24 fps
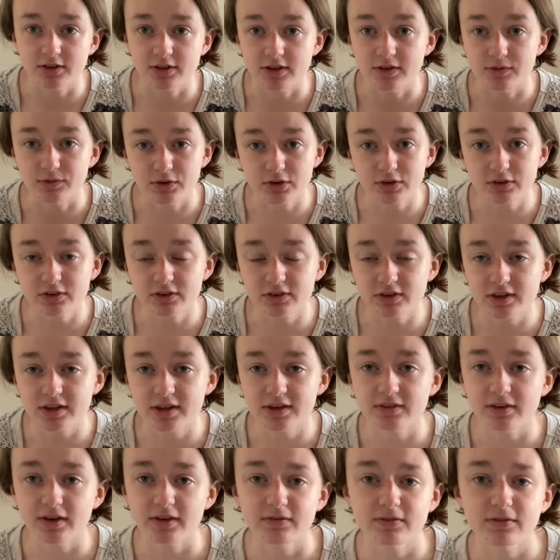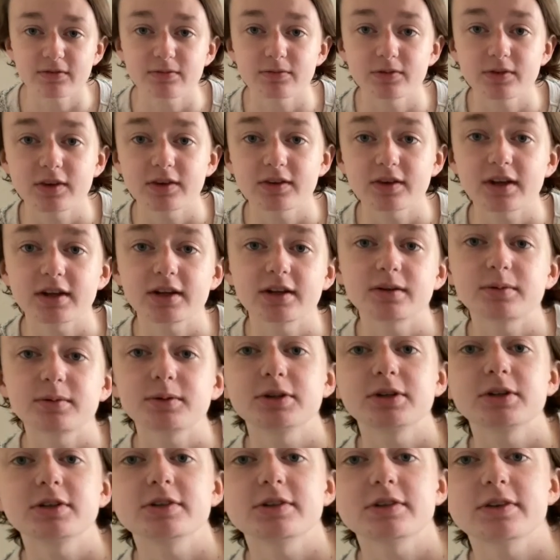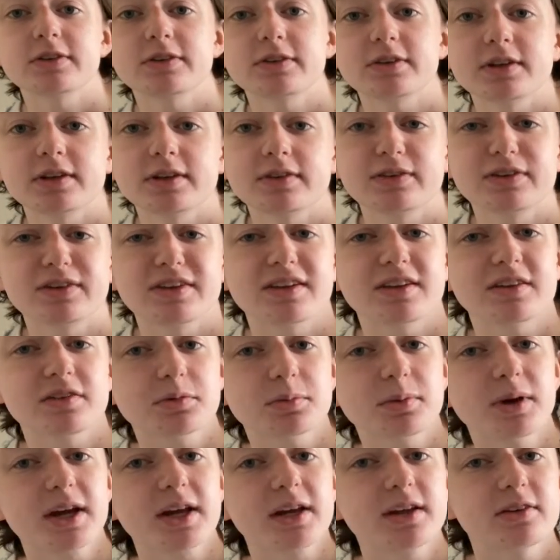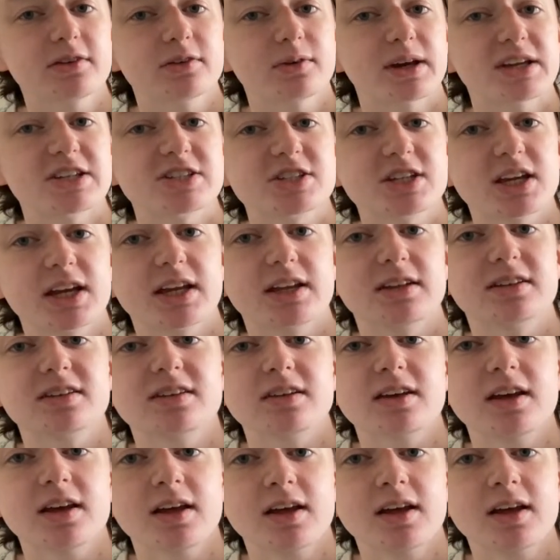the first sleeve. I decided I'm going to do the sleeves this way so I chained